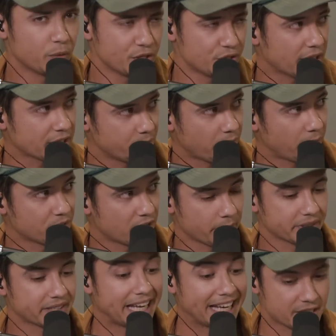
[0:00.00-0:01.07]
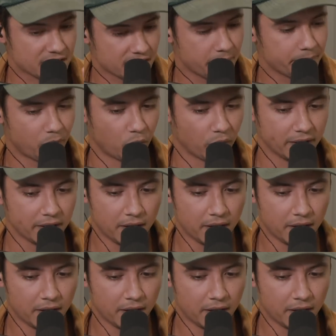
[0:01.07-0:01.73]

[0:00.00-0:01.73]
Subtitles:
We should actually probably talk about that at some point.